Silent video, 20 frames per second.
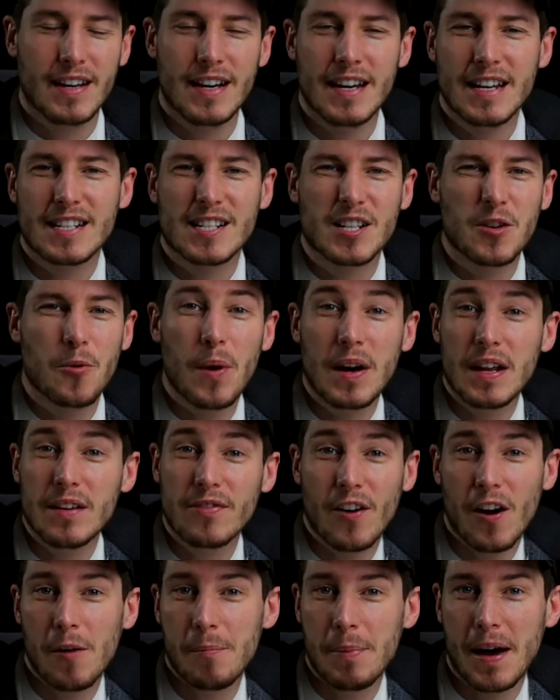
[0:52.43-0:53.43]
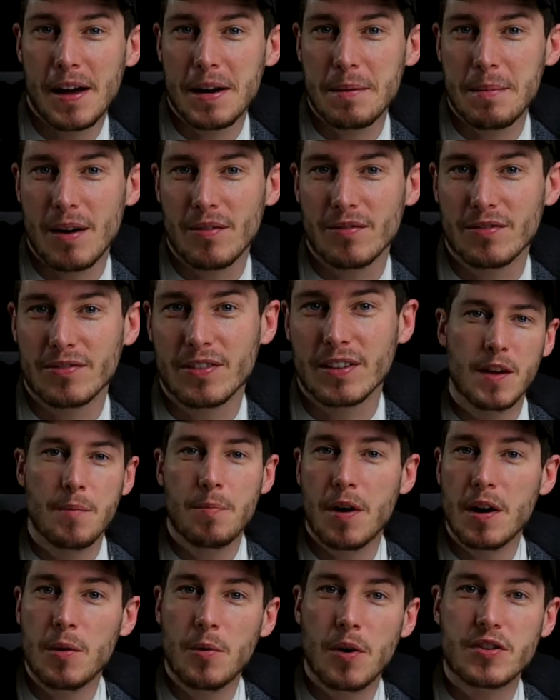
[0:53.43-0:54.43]
It's twenty-five pounds a month. You're
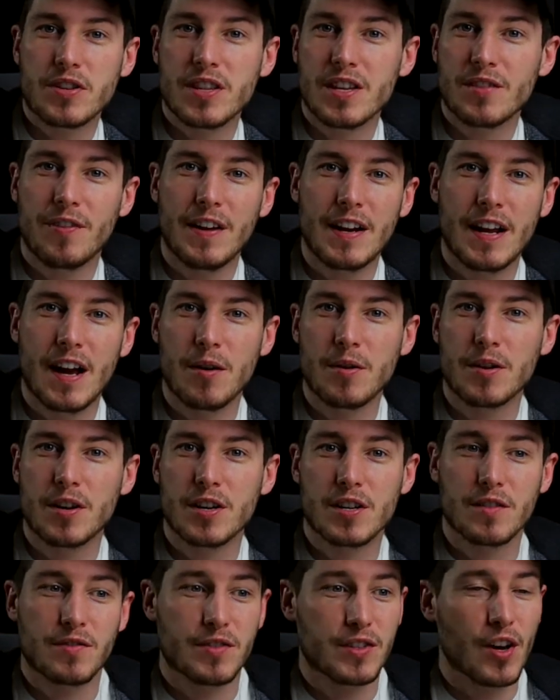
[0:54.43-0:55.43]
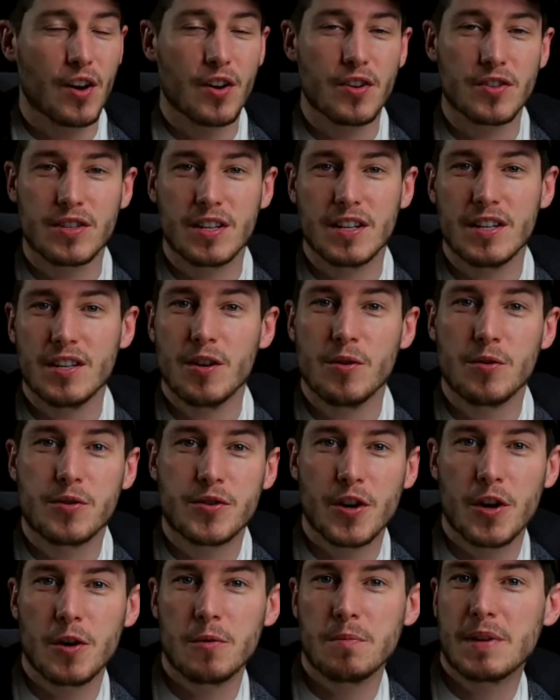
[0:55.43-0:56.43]
probably watching this video because you've searched in
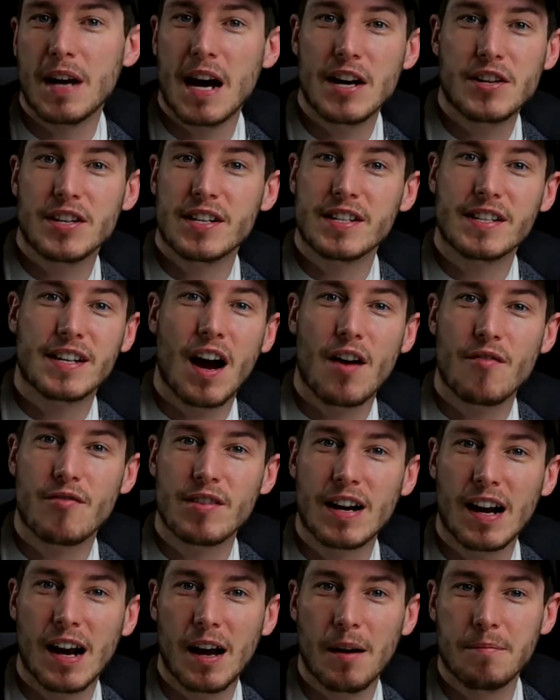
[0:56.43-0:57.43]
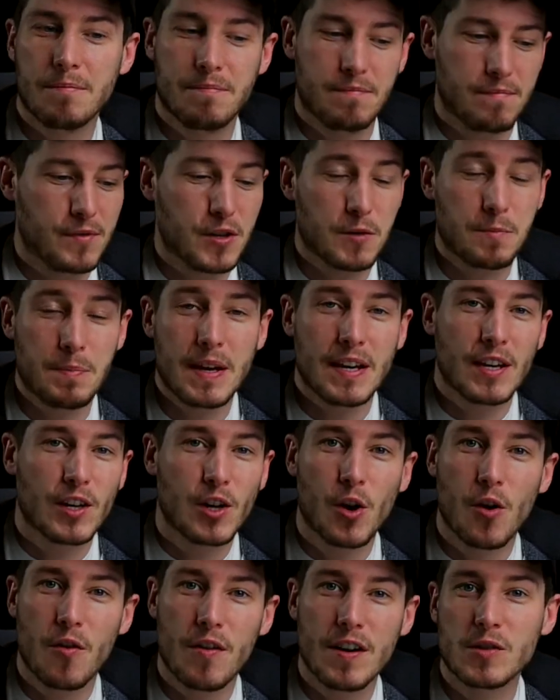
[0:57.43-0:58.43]
YouTube, Gadget Discovery Club, just being
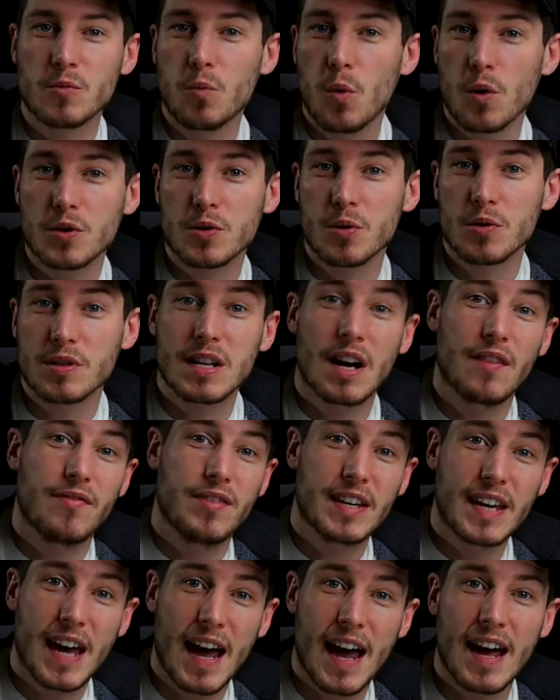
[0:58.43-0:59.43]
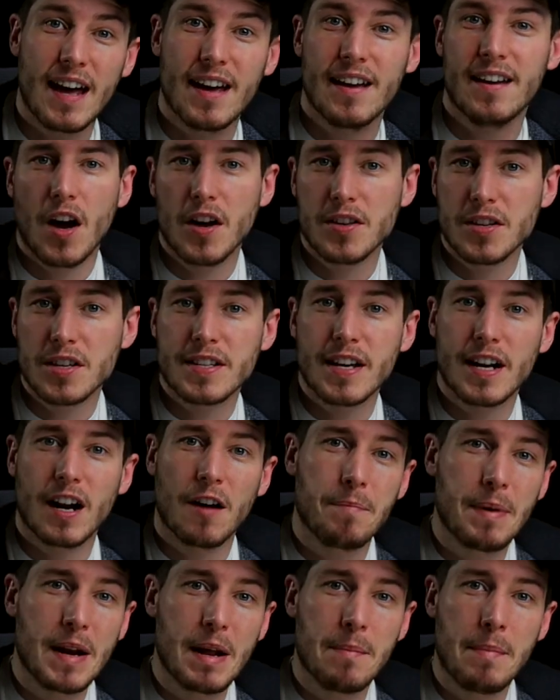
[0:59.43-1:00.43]
curious what sort of stuff you get. As I said,
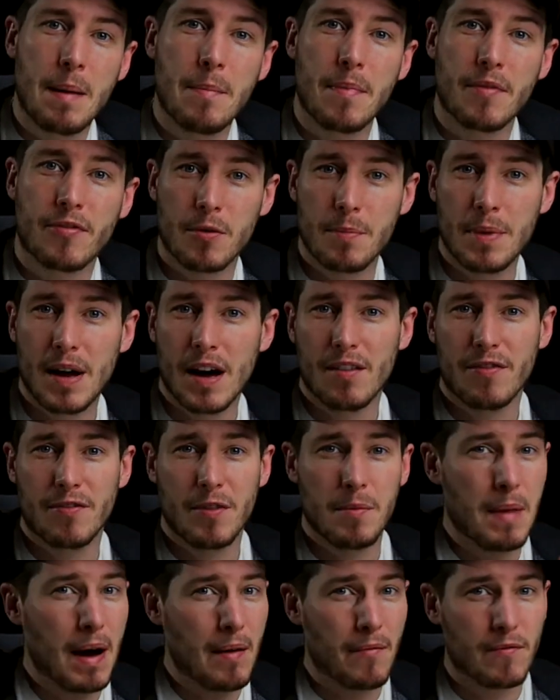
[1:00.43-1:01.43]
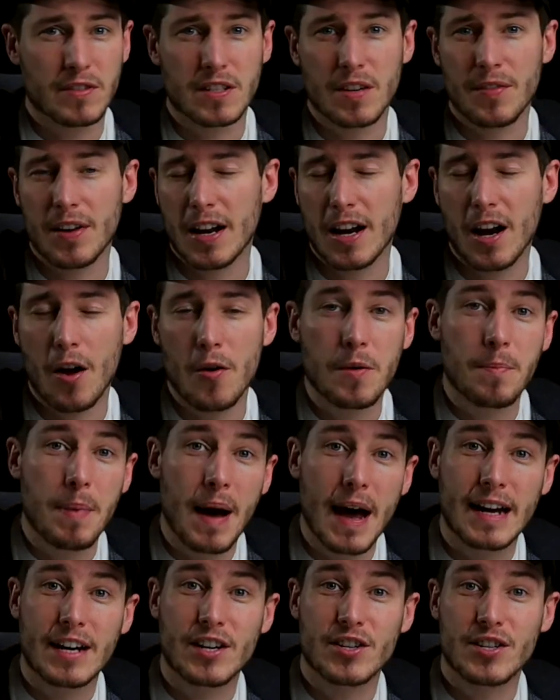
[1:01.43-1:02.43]
I've been a member from now for months. I've had a load of
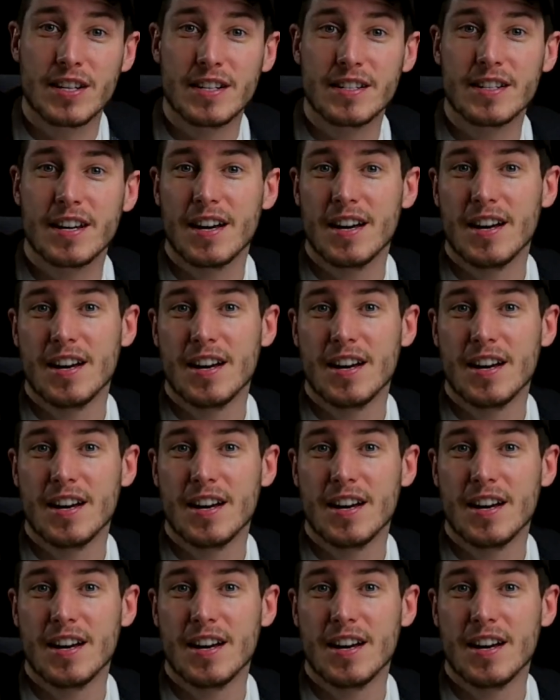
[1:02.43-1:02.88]
packages.